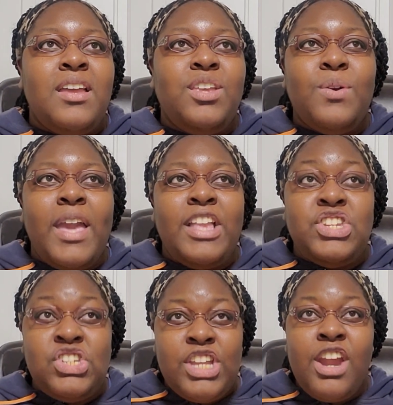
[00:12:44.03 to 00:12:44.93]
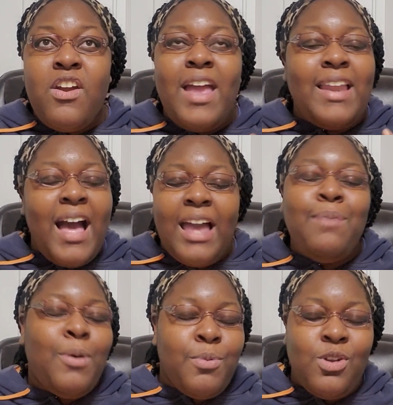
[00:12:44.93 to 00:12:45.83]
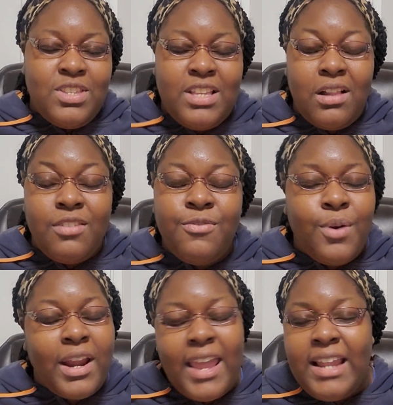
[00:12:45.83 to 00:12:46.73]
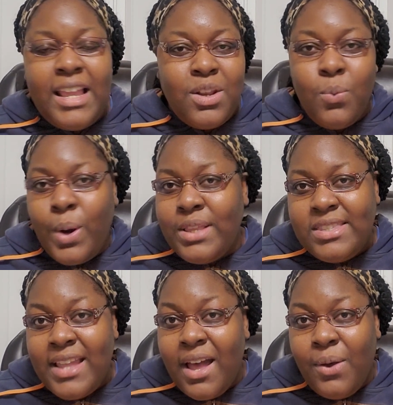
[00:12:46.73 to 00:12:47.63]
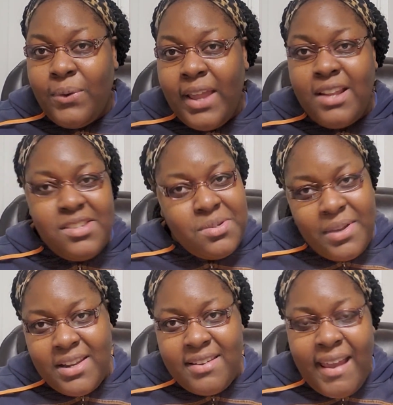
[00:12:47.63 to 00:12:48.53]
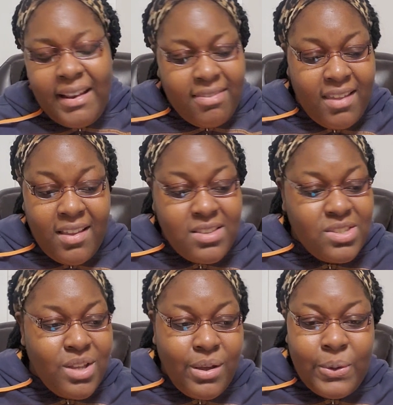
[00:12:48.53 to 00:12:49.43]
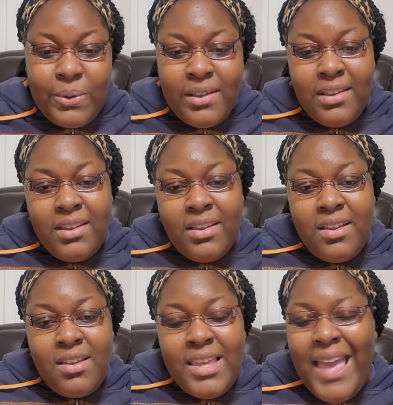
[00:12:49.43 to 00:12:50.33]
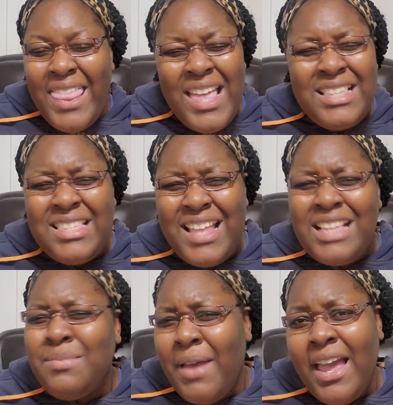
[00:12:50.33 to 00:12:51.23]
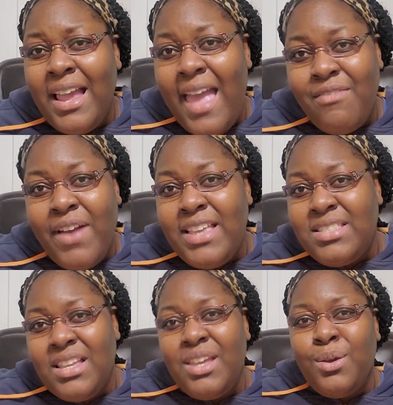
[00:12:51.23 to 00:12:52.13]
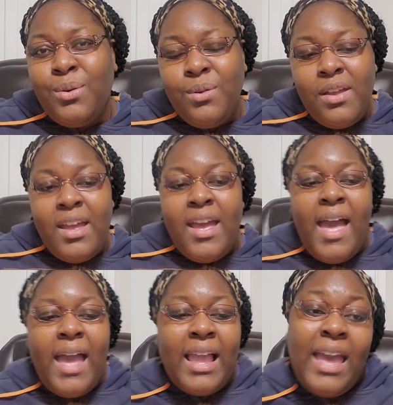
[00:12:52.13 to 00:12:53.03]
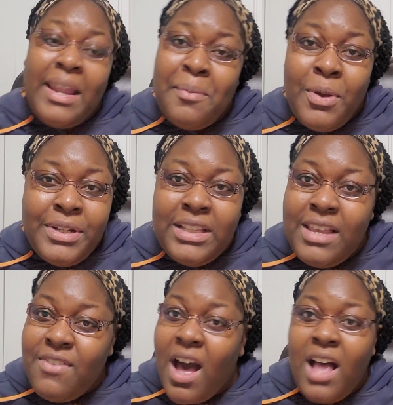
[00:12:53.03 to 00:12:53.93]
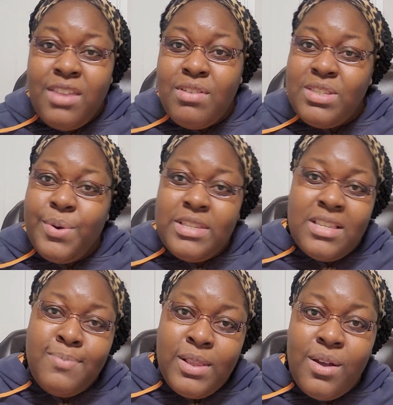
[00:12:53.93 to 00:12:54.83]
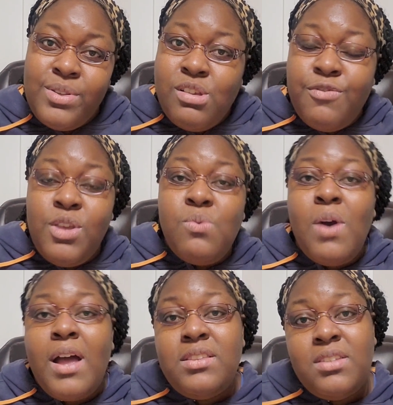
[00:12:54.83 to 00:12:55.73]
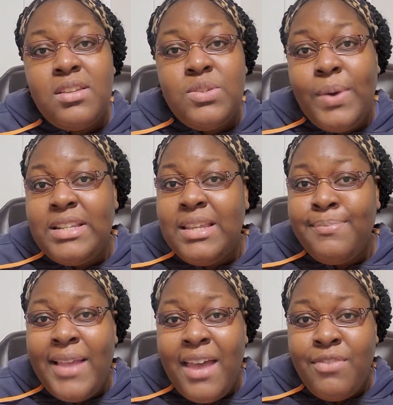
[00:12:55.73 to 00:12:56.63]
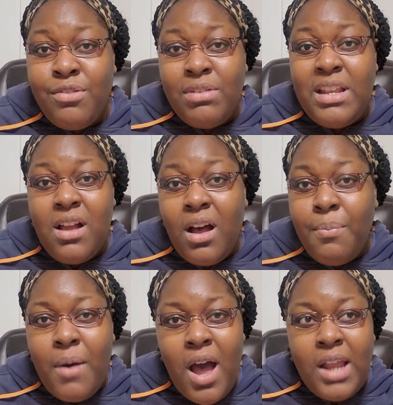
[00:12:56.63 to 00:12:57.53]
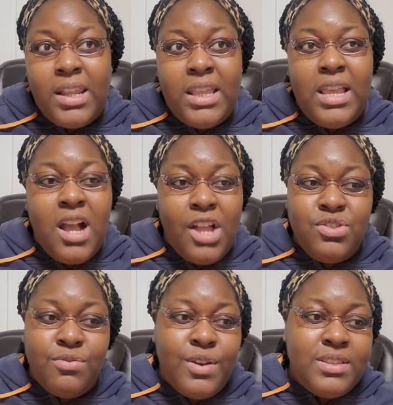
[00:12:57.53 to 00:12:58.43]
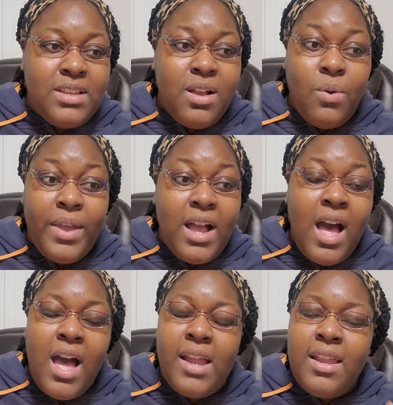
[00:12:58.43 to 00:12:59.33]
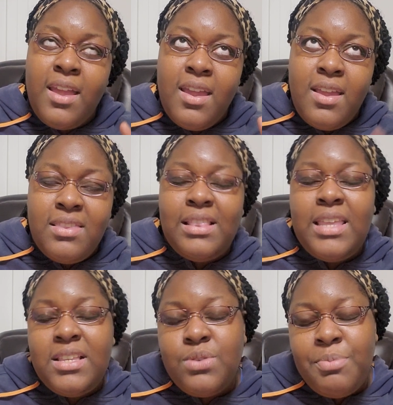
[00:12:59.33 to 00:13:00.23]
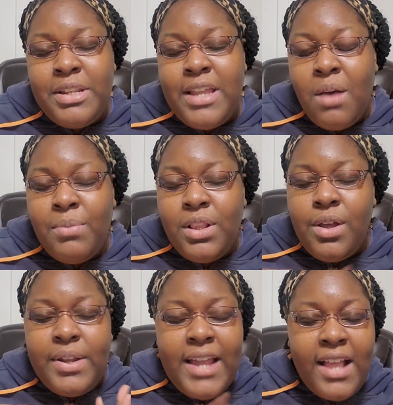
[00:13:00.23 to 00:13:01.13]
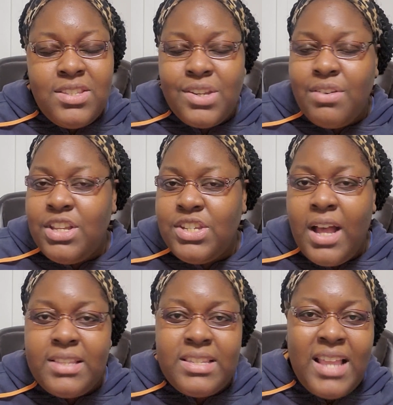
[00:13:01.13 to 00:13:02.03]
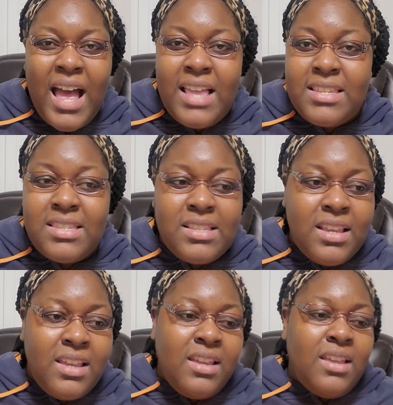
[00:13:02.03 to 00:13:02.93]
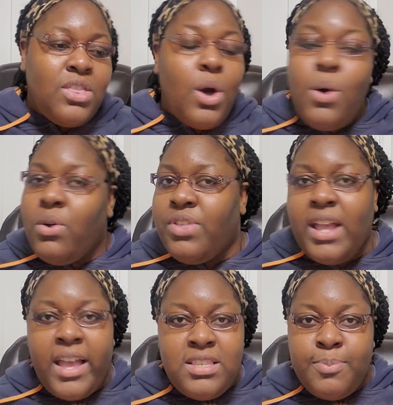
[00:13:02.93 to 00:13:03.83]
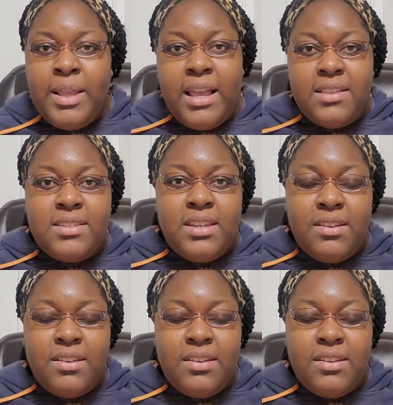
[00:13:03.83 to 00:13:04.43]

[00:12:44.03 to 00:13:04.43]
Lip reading: you can share and hype up yourself for getting the words down and doing the damn thing. So yeah, that's my advice to you. Again, I'm going to leave all the resources below, so if you want to do a deep dive and read up on the controversy going on, the links will be down below. It has screenshots, it has the whole thing explained,